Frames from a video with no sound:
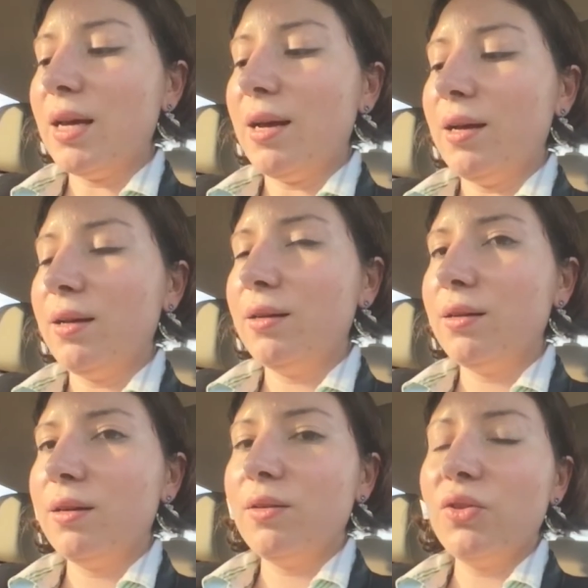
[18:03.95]
that
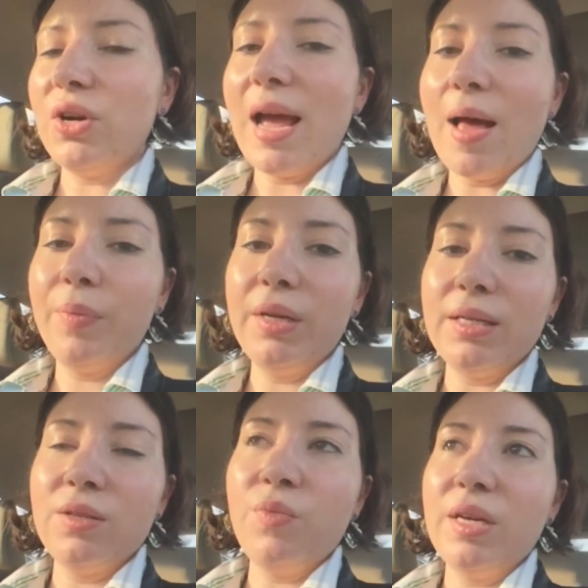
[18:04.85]
their
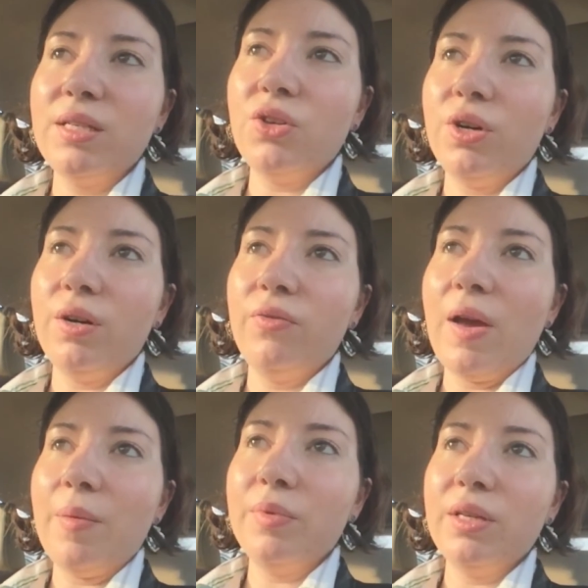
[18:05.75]
happiness makes their
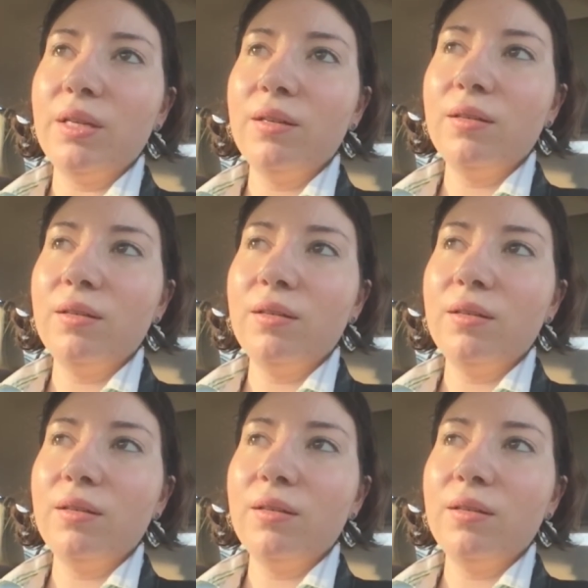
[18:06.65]
family